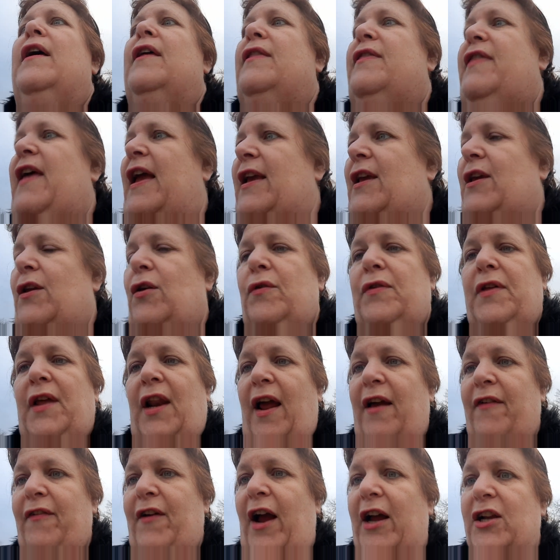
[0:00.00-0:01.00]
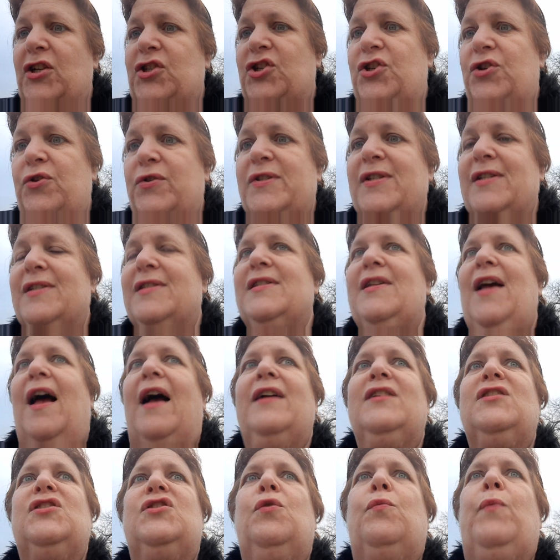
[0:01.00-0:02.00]
Thank you that I've got shoes and
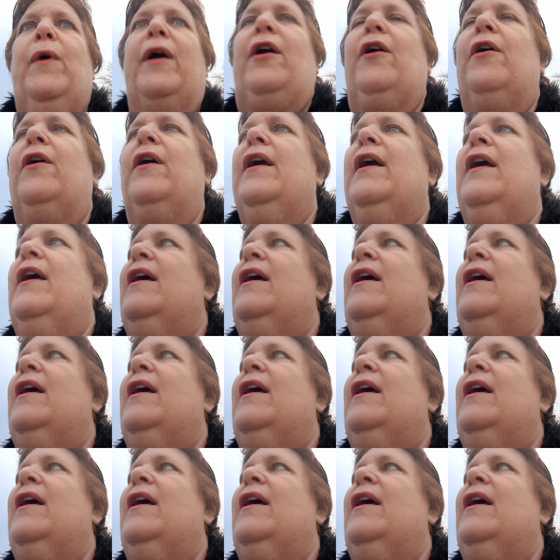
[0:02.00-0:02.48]
socks to wear.